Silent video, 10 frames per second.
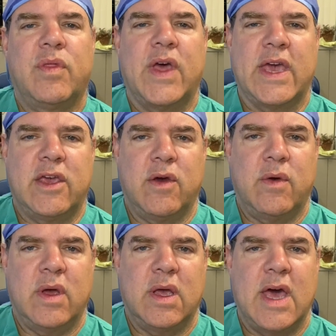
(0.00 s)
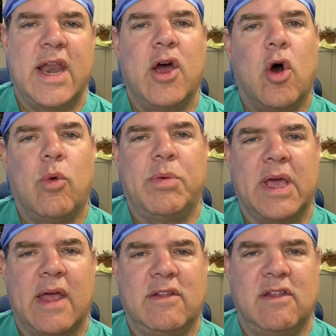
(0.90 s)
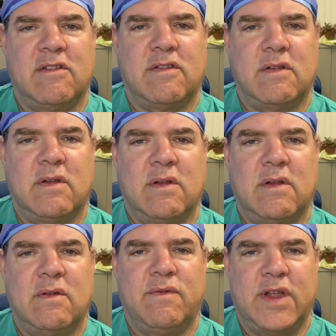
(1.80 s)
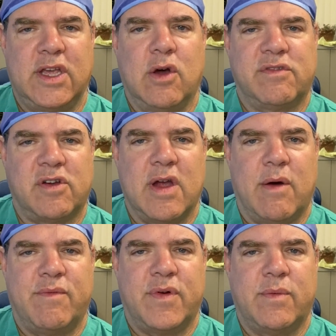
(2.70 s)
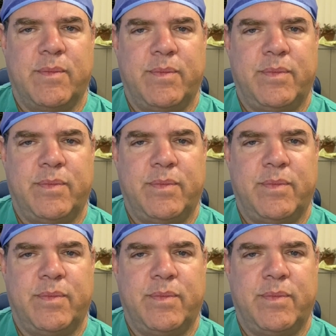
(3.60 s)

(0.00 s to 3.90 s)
Thank you, and I hope again these videos are helpful.